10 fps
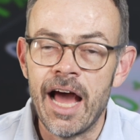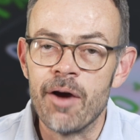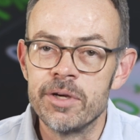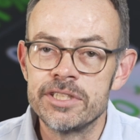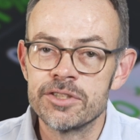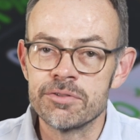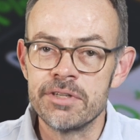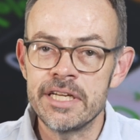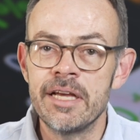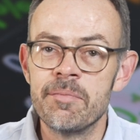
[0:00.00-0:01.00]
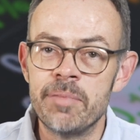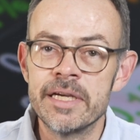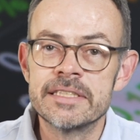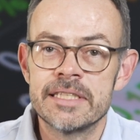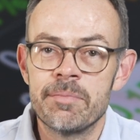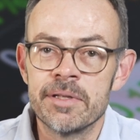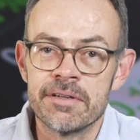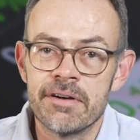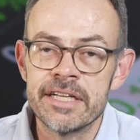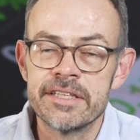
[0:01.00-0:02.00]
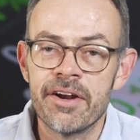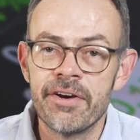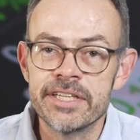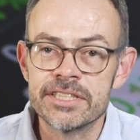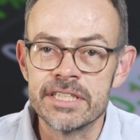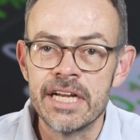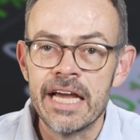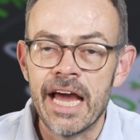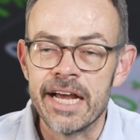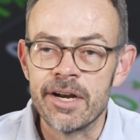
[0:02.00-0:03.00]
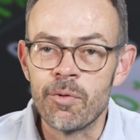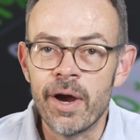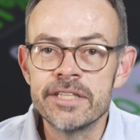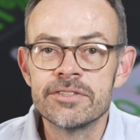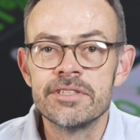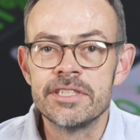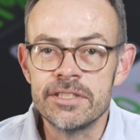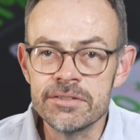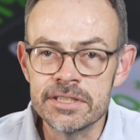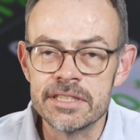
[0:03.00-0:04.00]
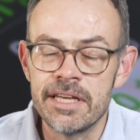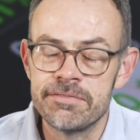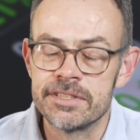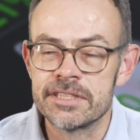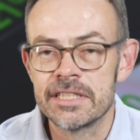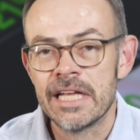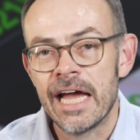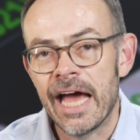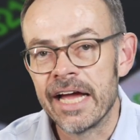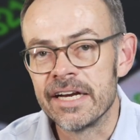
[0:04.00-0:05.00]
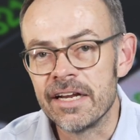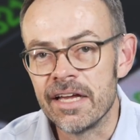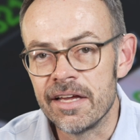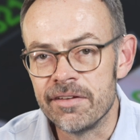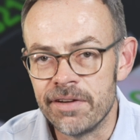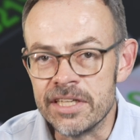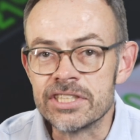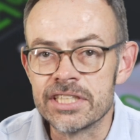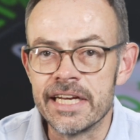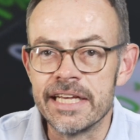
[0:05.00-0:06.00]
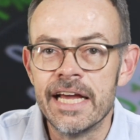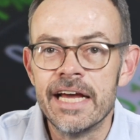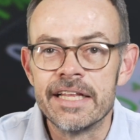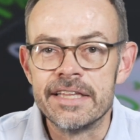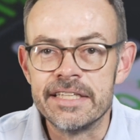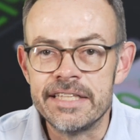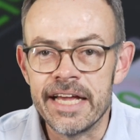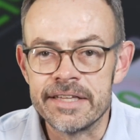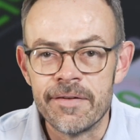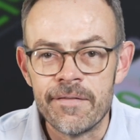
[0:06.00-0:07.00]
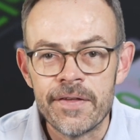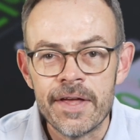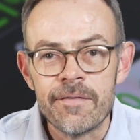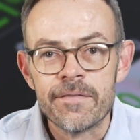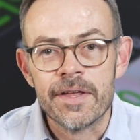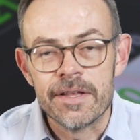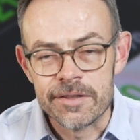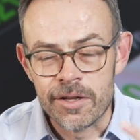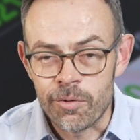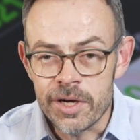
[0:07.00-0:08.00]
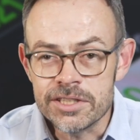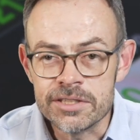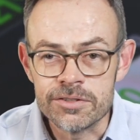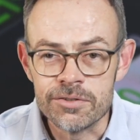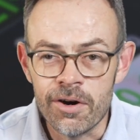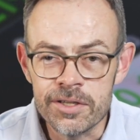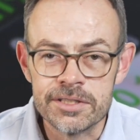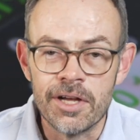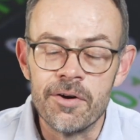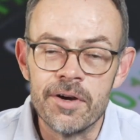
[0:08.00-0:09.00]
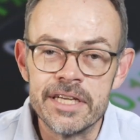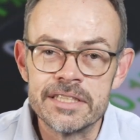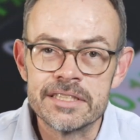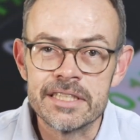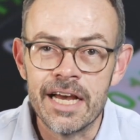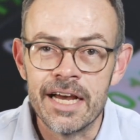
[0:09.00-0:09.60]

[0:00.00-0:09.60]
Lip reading: which is already a big step in the right direction and a way to reduce the deficit and eventually the debt. The question to ask, though, is